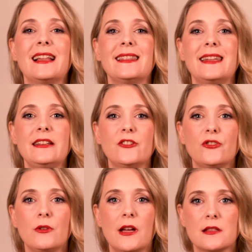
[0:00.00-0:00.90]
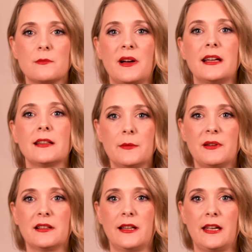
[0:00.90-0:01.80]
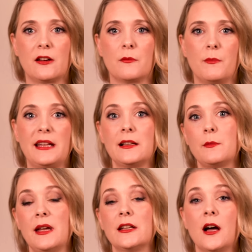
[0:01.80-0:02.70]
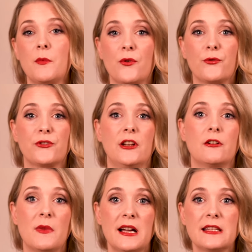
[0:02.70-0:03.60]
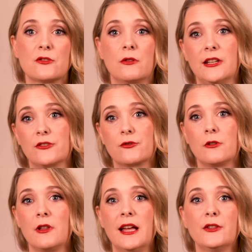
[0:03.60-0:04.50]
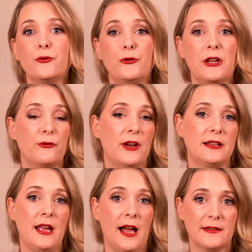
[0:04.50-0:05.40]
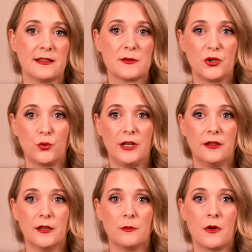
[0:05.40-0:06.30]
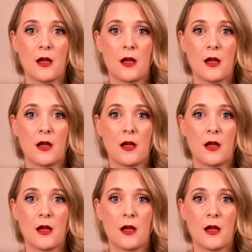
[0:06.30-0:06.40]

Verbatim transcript: linked together by a lipid layer, mainly made up of ceramides, cholesterol and free fatty acids between them.